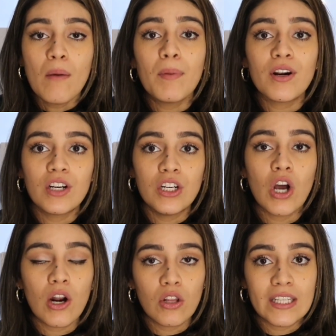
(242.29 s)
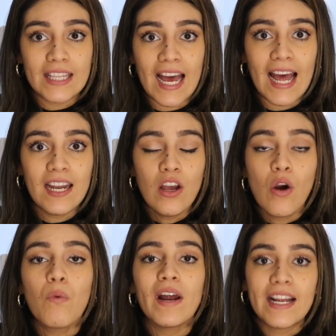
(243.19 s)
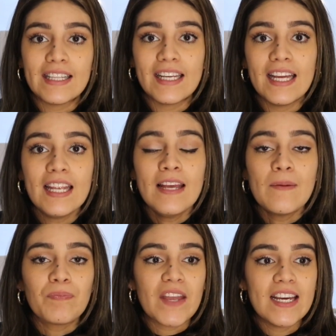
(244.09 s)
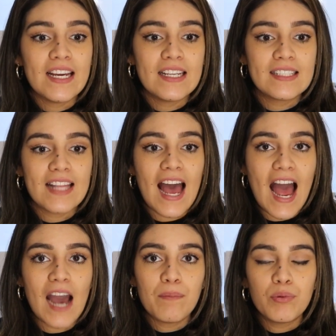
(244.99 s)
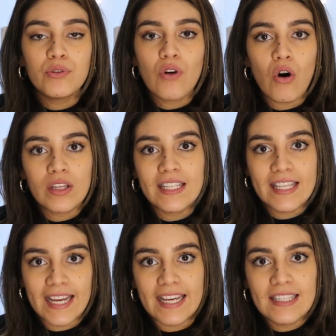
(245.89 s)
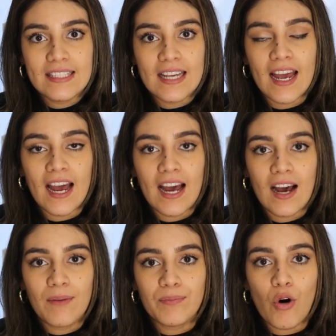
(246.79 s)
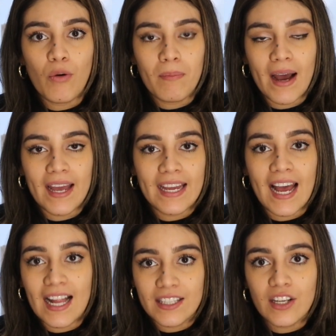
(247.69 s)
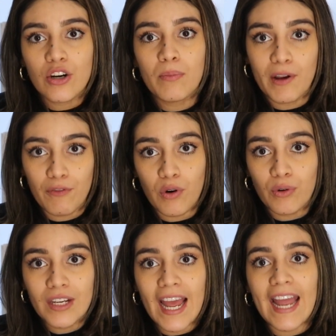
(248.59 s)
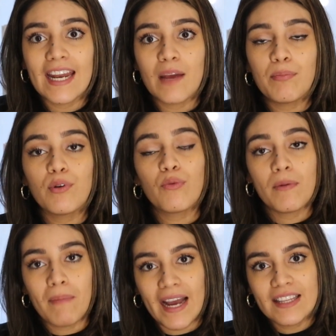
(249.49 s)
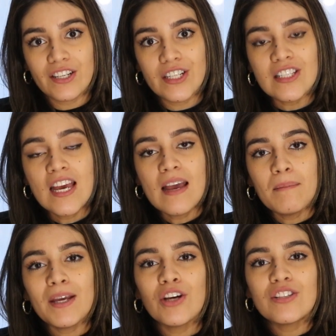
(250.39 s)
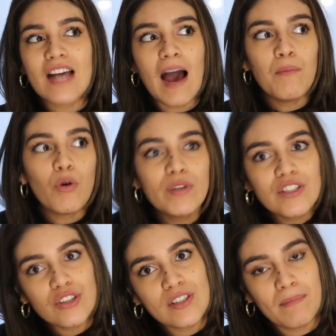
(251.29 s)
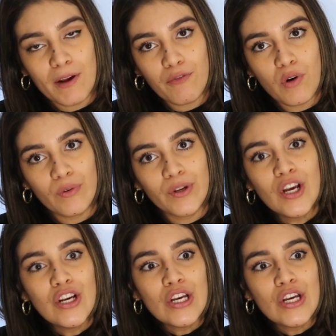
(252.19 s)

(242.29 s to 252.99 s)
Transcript: But not only that, what I did is that I put all the dates on my calendar on my phone, and I put reminders, because I'm always using my phone